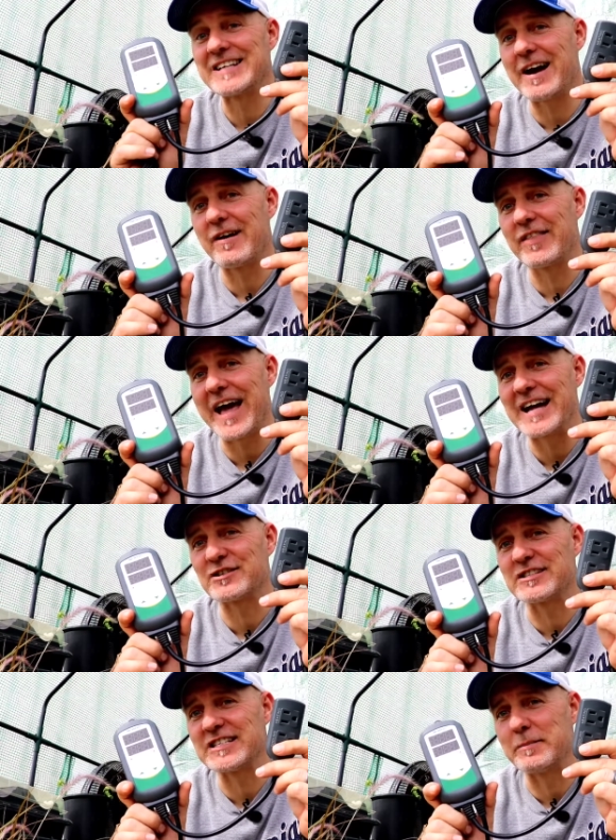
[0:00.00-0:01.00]
how they
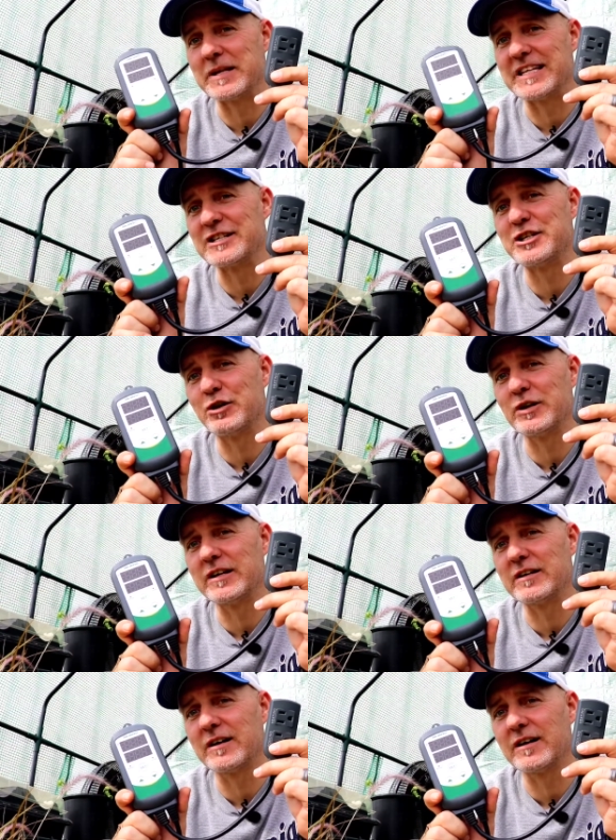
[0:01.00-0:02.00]
actually sent me this
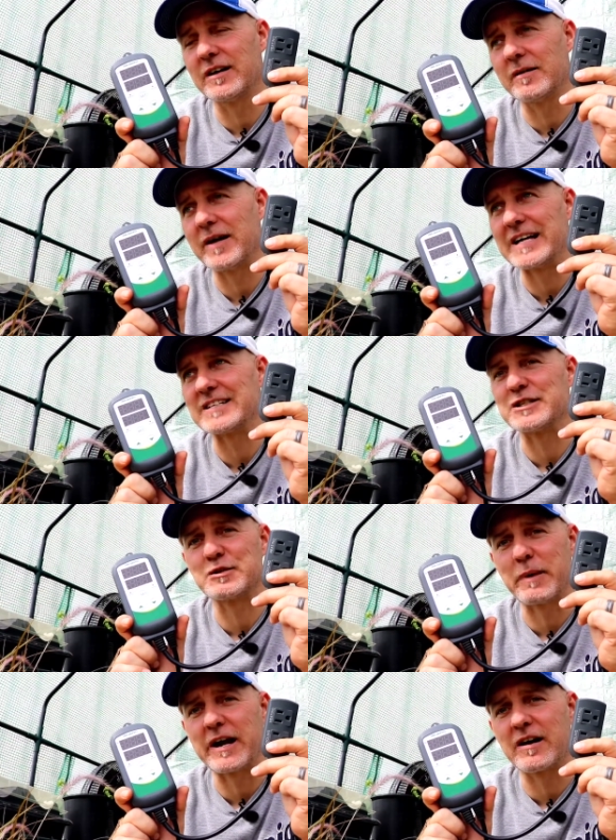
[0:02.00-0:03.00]
unit uh, as a
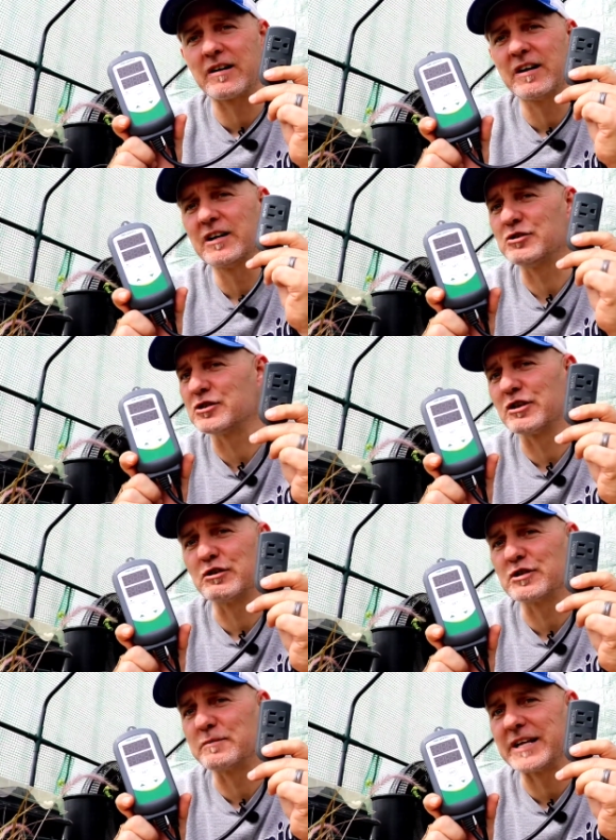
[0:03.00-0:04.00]
spare, just to do
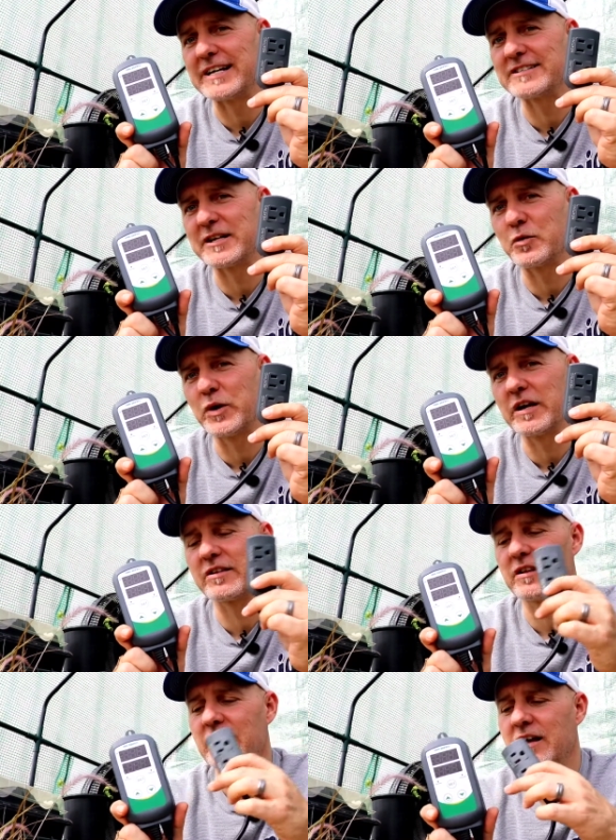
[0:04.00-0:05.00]
some testing
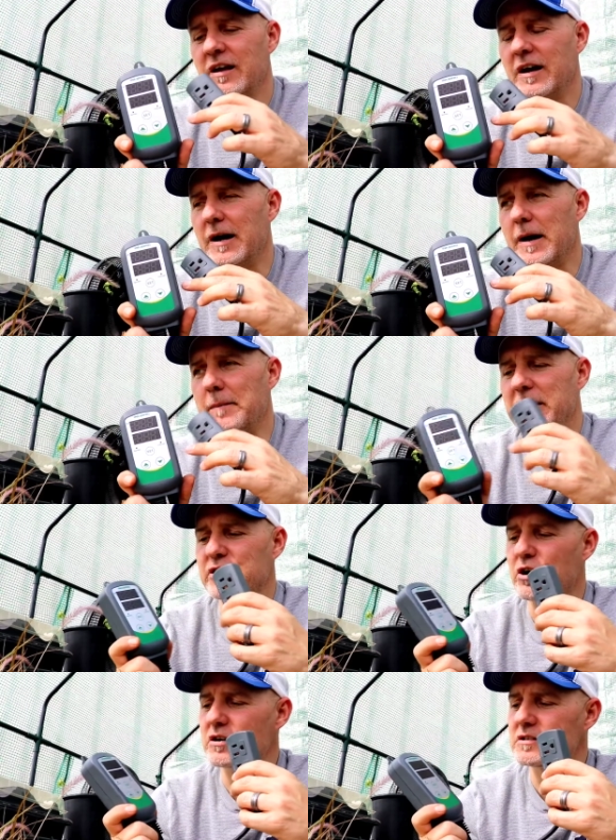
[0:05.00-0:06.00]
with. Um, it
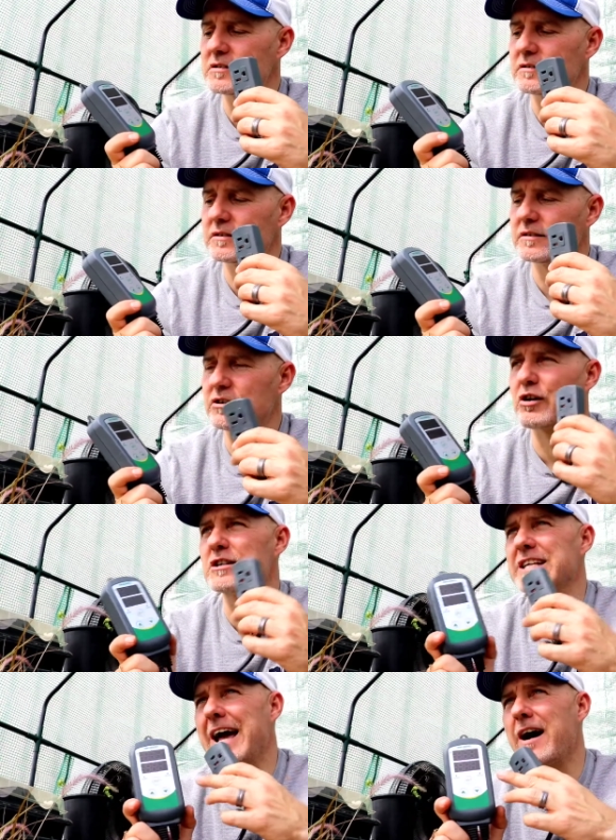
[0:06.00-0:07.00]
turned
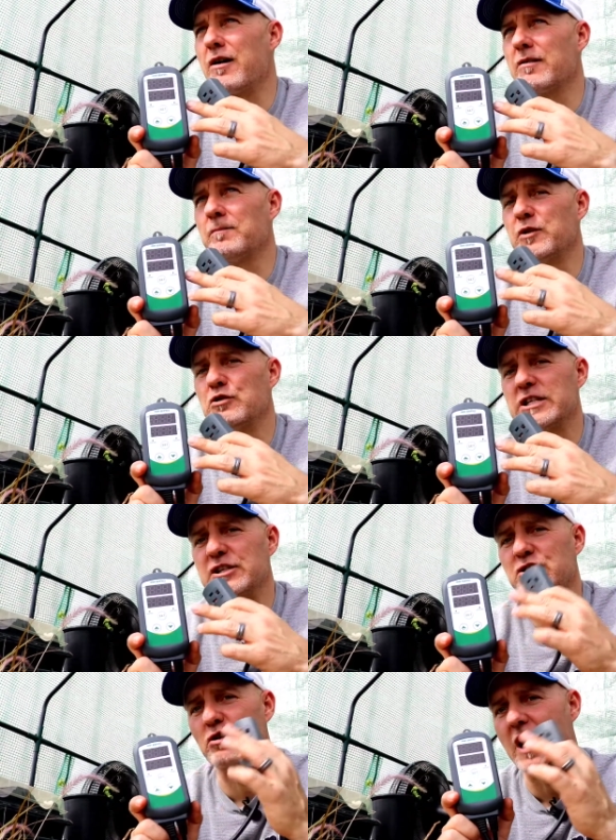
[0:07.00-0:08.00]
turns out you
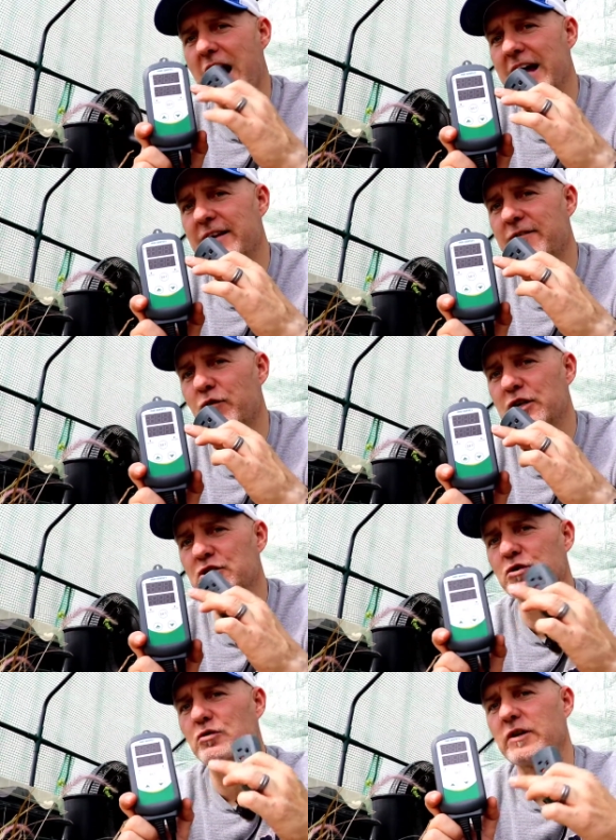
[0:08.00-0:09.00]
set your high
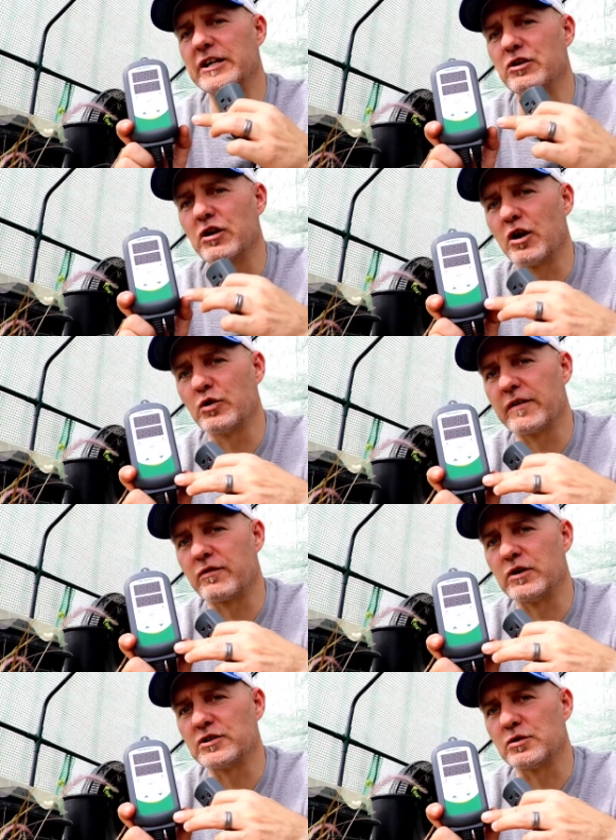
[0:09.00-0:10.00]
differential and your low
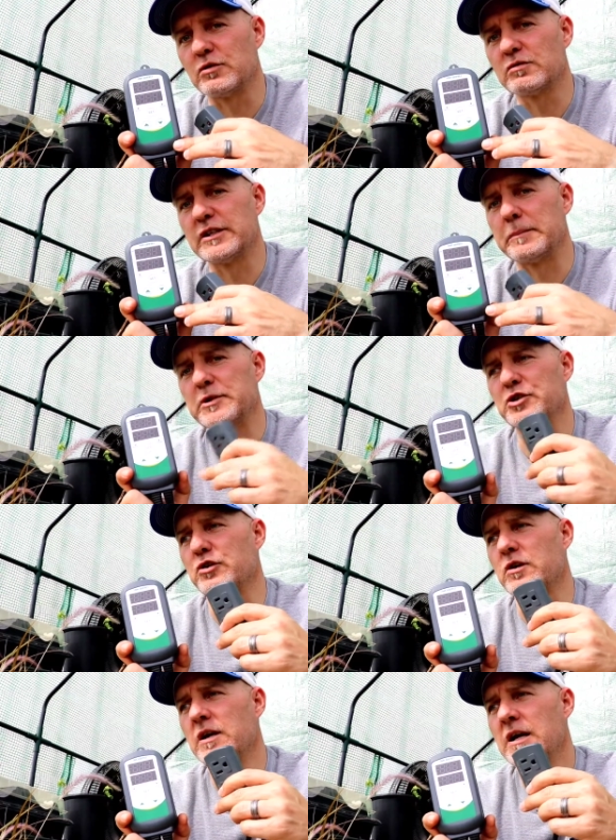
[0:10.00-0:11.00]
differential temperature.